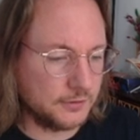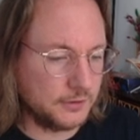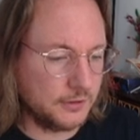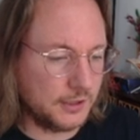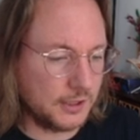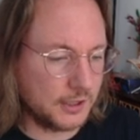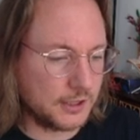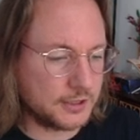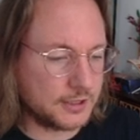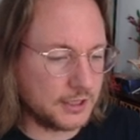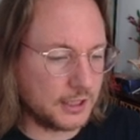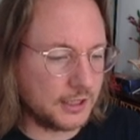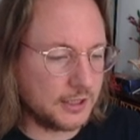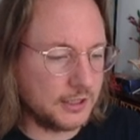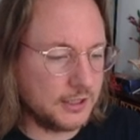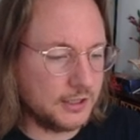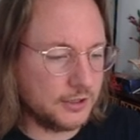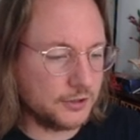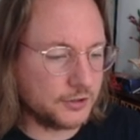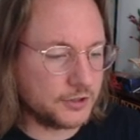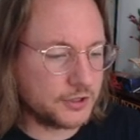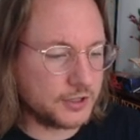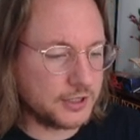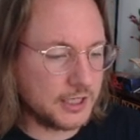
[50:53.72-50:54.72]
Because I can
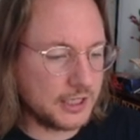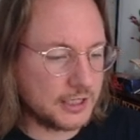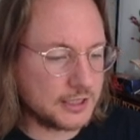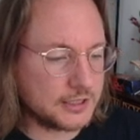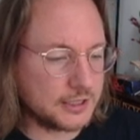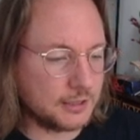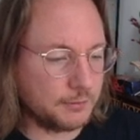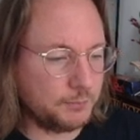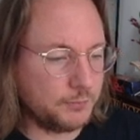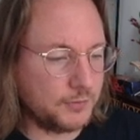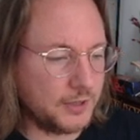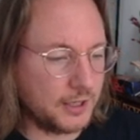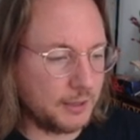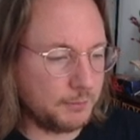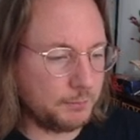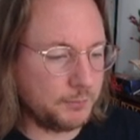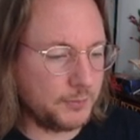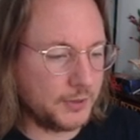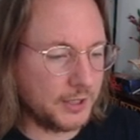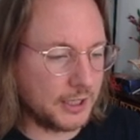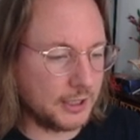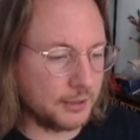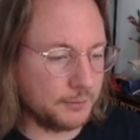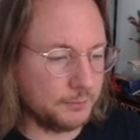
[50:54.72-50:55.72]
deal six and then
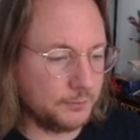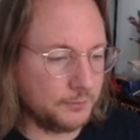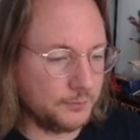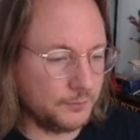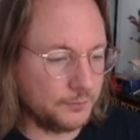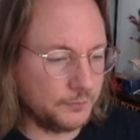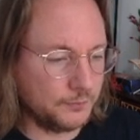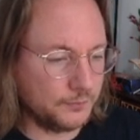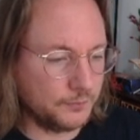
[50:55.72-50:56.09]
ping him.